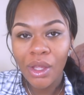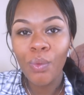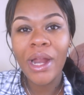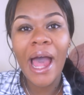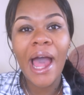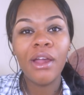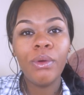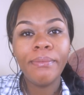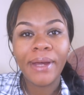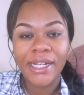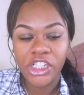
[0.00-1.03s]
When I
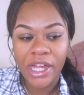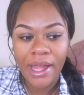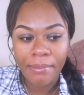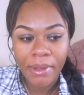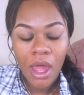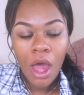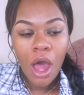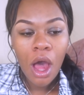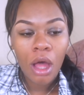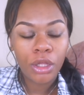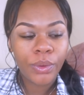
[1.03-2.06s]
quit my job,
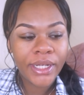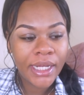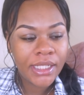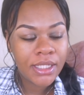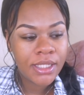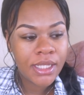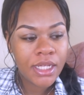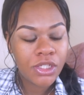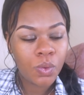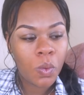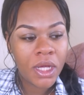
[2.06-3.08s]
Allure
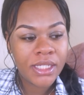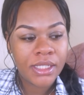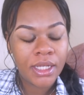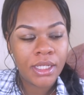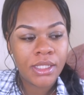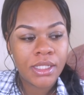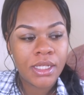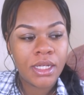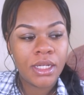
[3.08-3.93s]
96 wasn't